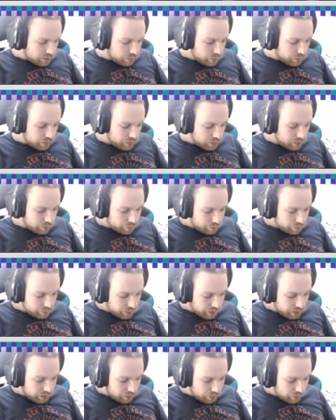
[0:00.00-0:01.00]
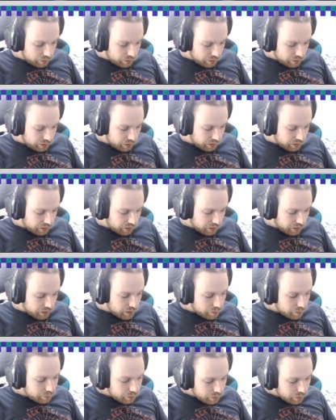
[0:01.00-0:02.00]
We're gonna get our eye
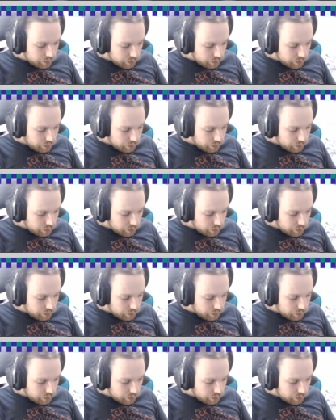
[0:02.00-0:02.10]
up